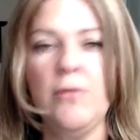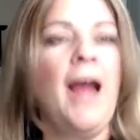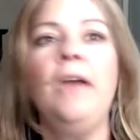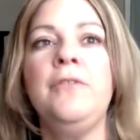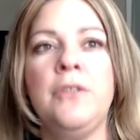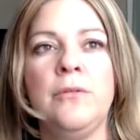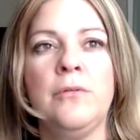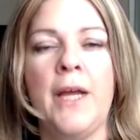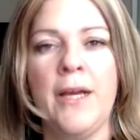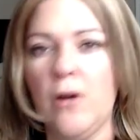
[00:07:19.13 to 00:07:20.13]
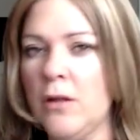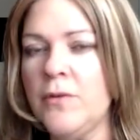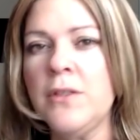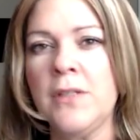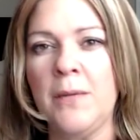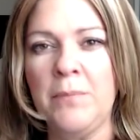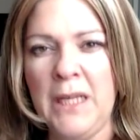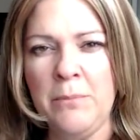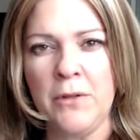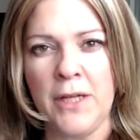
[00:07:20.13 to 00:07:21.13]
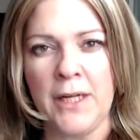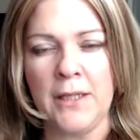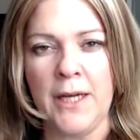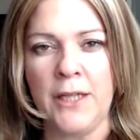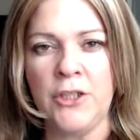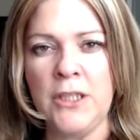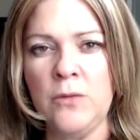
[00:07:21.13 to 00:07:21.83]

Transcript: You don't have to like all of the same people that I like.